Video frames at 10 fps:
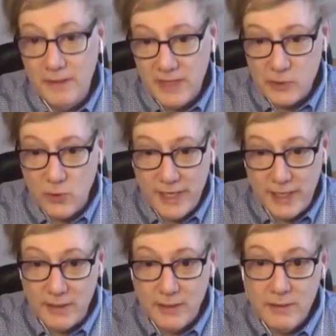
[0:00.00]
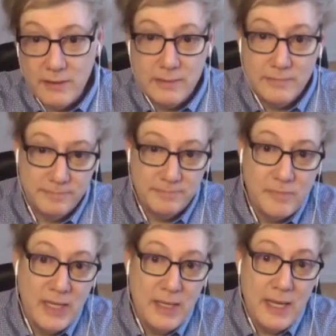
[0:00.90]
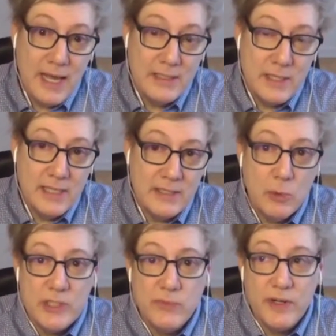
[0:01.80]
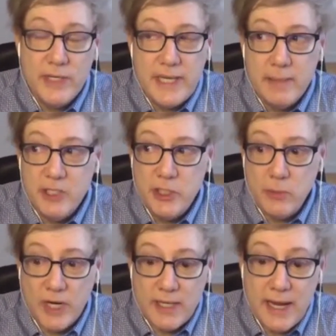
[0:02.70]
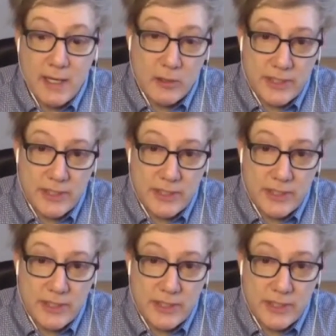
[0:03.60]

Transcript: That's right. And so what's very damaging right now